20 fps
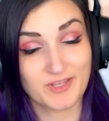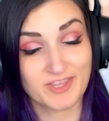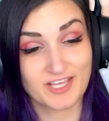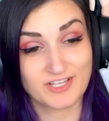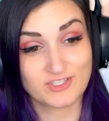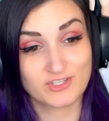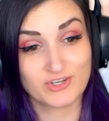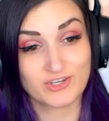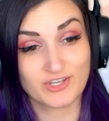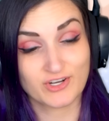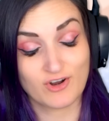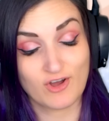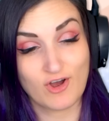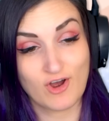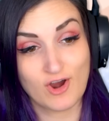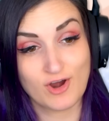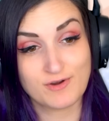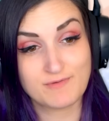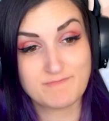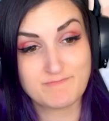they took an
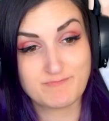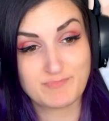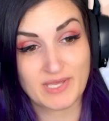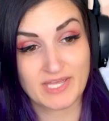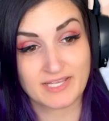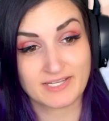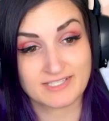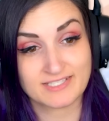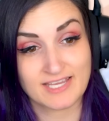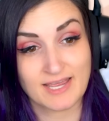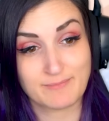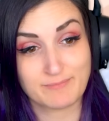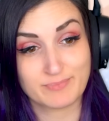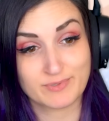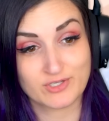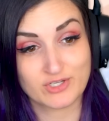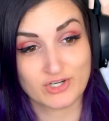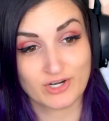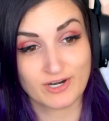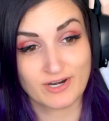armpit
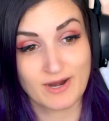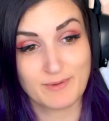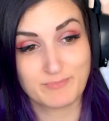temperature.